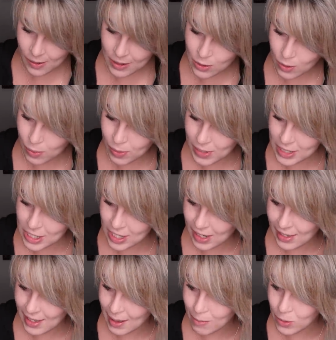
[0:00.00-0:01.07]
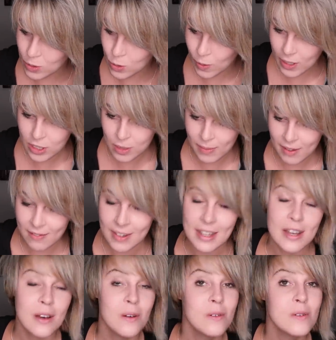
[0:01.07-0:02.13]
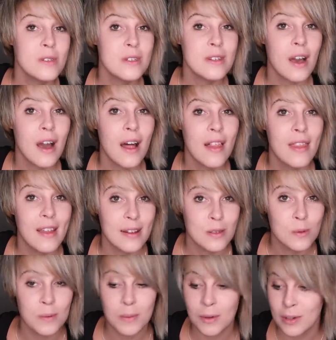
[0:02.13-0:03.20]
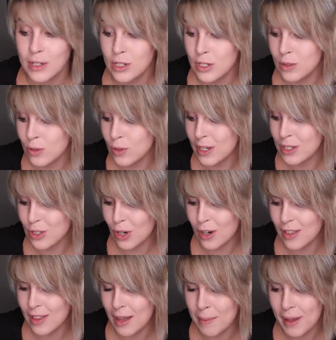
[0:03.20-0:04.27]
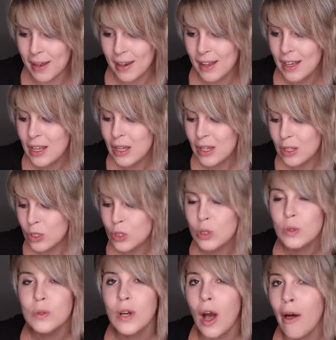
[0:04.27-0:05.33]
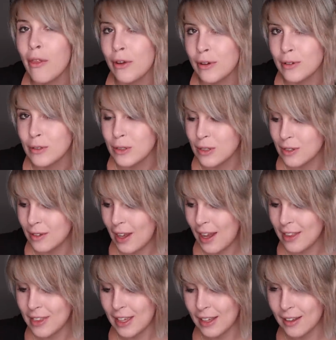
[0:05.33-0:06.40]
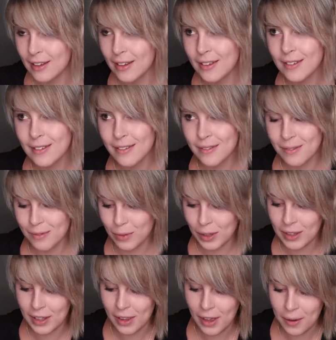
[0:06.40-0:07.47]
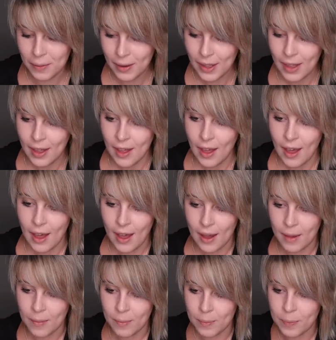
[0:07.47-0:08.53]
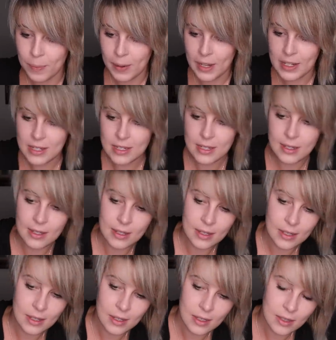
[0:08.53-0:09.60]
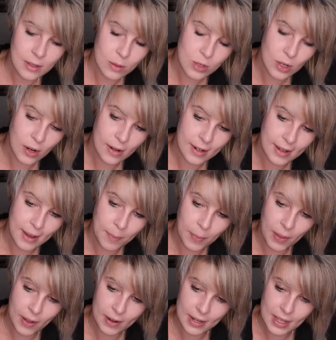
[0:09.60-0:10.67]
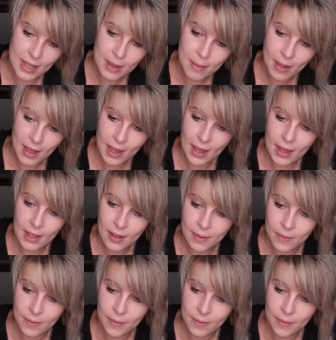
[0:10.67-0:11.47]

going to appreciate them who's watched my videos, that's what I'm going to do. So I started them at $2 really low. Um, but these are already on eBay.